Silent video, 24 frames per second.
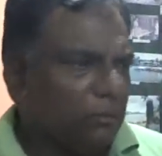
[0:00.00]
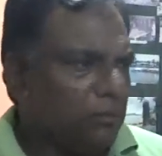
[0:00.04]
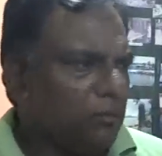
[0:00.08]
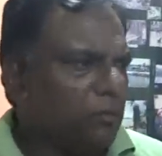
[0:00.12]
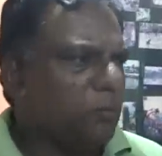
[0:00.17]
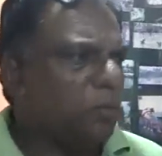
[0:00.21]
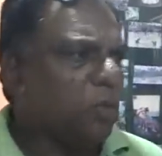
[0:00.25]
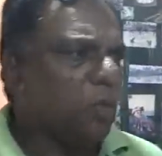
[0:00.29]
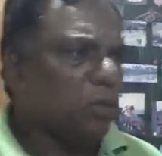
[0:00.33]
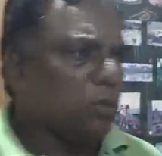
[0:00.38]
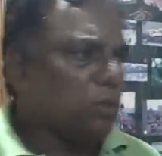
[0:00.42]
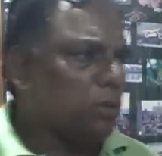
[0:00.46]

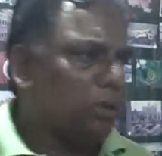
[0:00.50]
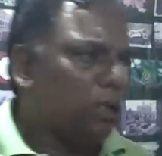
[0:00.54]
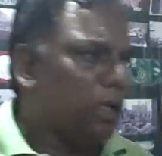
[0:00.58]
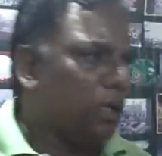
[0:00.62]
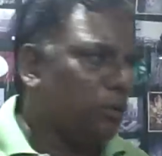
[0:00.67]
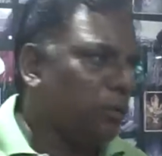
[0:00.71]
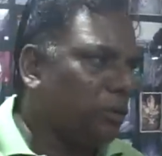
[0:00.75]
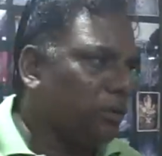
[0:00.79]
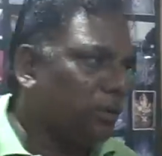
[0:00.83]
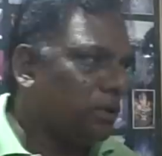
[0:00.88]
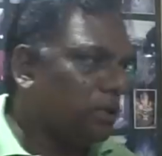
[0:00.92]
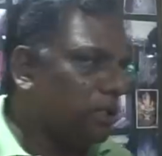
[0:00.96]
No,
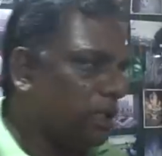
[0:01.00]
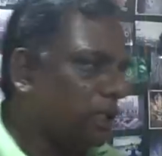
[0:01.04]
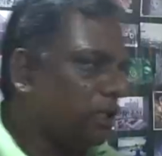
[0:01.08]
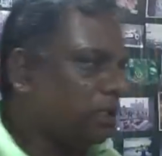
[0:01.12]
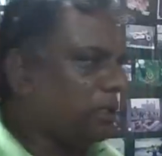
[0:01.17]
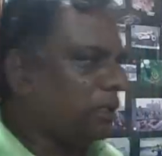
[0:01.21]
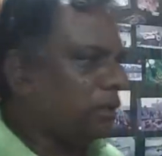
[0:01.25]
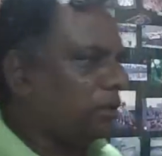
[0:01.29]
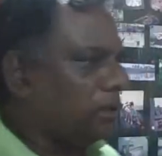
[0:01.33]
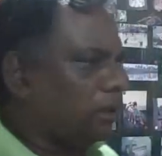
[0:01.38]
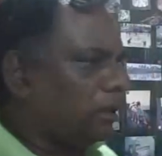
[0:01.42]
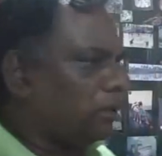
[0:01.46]
I won't say
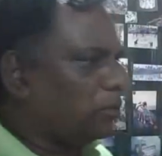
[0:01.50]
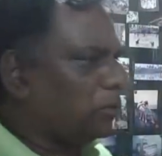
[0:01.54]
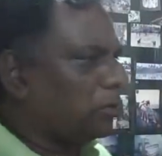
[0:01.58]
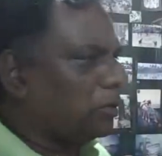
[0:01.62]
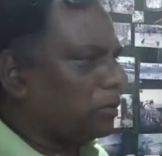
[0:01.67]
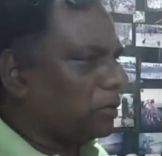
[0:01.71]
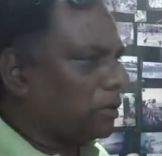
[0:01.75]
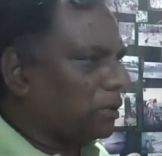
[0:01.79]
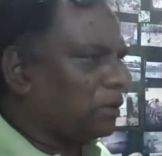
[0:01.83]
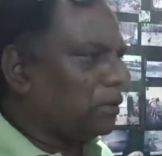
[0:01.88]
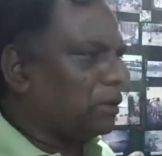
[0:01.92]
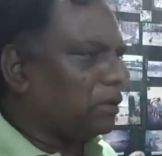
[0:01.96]
that. I
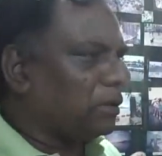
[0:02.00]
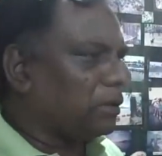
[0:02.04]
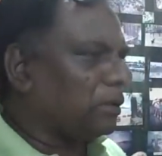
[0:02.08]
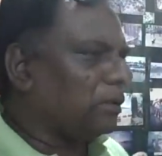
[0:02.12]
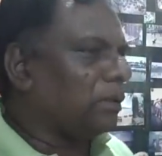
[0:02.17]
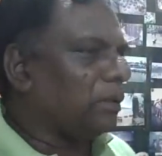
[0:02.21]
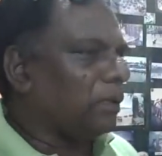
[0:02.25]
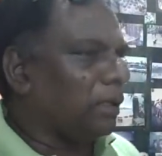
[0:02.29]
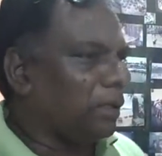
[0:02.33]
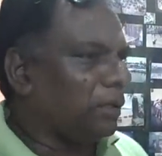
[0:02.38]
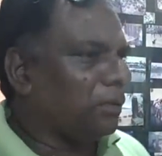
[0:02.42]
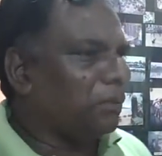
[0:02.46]
was,
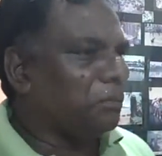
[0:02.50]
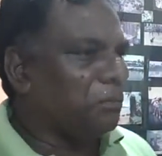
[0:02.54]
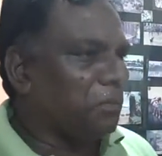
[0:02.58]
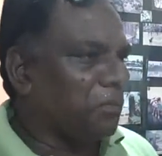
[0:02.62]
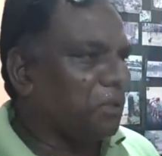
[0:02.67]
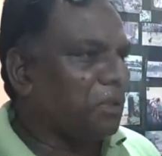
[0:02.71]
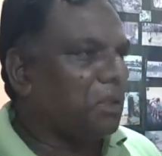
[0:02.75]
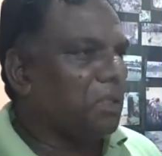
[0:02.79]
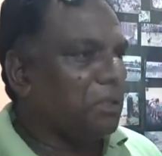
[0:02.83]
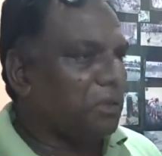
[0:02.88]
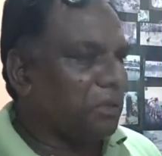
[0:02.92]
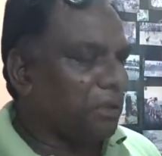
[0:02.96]
I
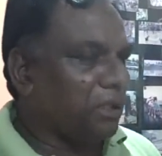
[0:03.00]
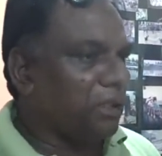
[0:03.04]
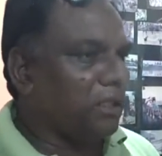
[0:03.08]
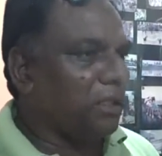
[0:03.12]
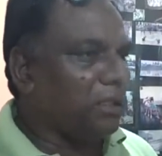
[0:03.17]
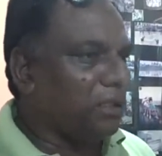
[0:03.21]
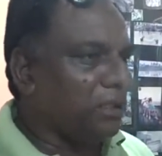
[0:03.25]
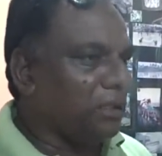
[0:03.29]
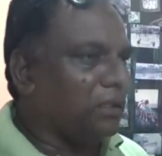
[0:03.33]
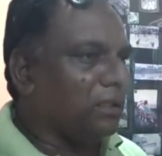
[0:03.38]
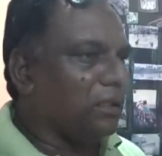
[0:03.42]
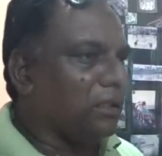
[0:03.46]

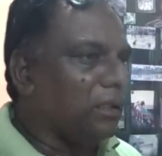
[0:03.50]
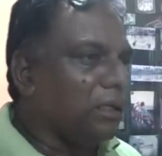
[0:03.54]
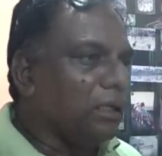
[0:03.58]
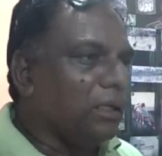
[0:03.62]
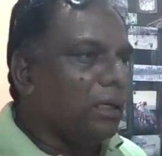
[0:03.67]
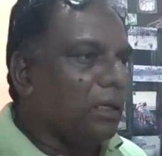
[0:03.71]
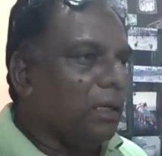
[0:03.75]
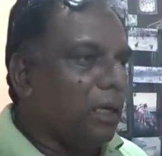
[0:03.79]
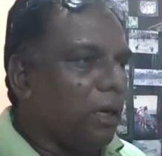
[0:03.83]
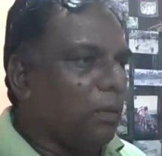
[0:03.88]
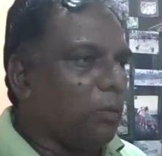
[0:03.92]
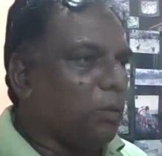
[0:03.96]

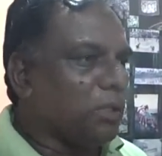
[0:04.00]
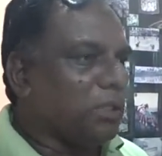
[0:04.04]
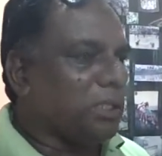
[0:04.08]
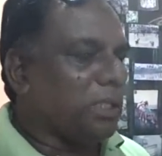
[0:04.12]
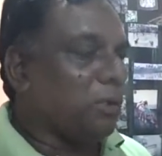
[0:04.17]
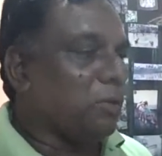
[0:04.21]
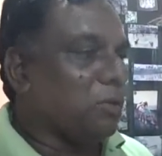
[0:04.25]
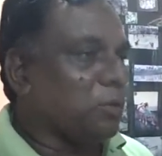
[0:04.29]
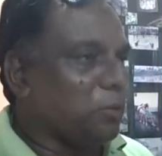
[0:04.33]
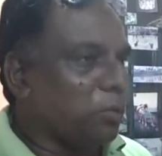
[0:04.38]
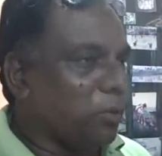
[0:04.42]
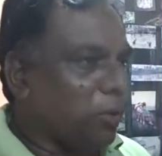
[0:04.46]
won't say
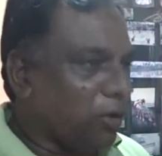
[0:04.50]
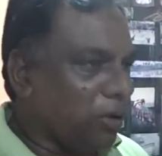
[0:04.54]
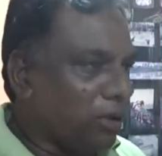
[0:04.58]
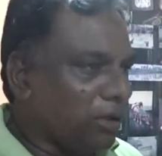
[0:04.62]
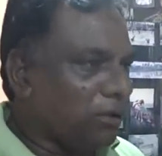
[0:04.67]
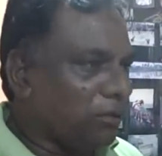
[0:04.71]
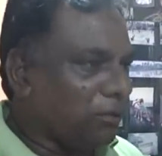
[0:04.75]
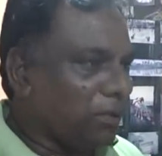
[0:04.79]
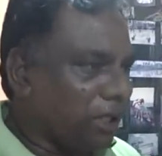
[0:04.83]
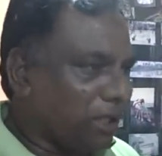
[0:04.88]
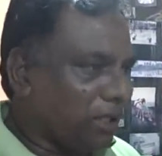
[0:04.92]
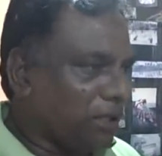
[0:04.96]
I was
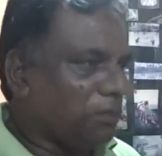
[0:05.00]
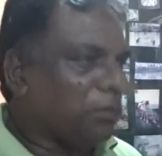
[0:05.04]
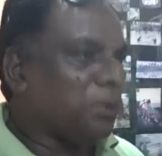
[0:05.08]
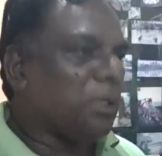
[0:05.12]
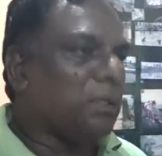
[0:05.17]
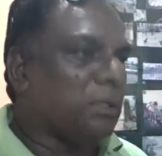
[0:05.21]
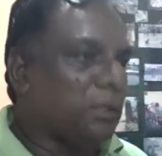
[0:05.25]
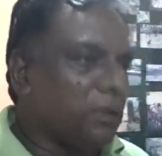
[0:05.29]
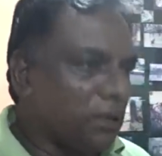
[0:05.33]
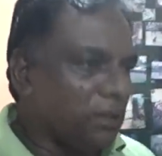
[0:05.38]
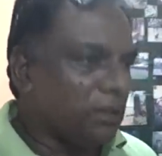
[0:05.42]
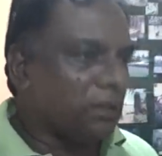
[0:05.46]
born here, but